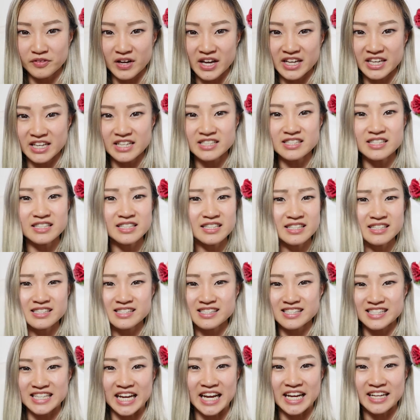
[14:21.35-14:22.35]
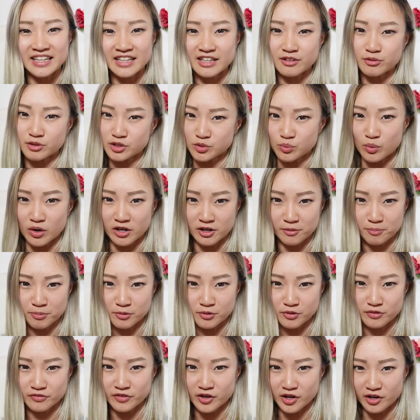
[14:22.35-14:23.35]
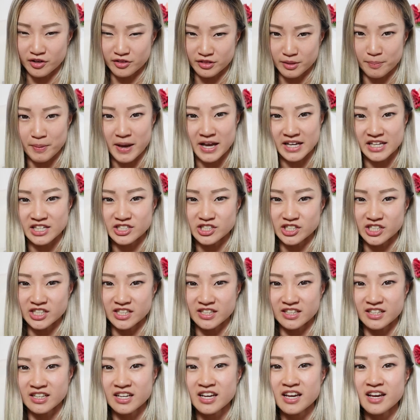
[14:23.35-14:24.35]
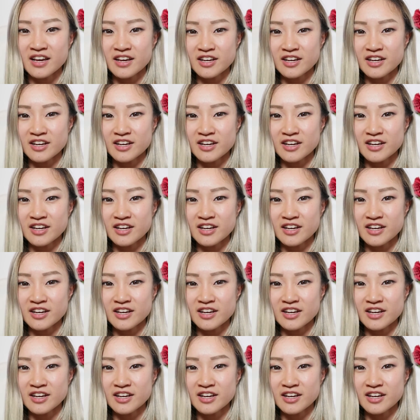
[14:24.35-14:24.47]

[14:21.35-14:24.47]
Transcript: I guess it didn't state that it was waterproof on the packaging,